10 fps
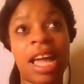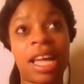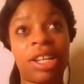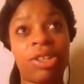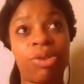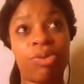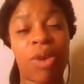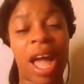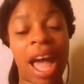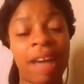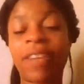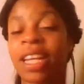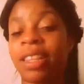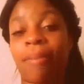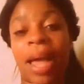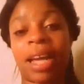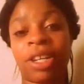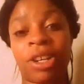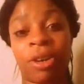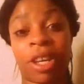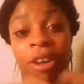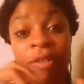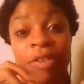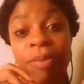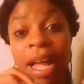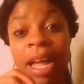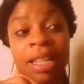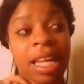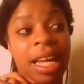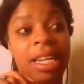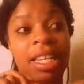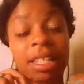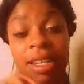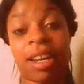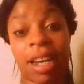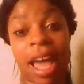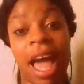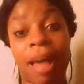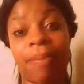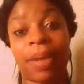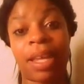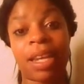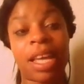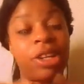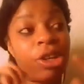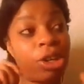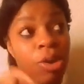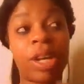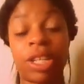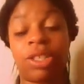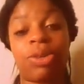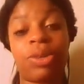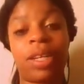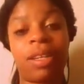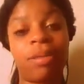and you have it in the back of your mind that it's gonna happen and you're going to do it,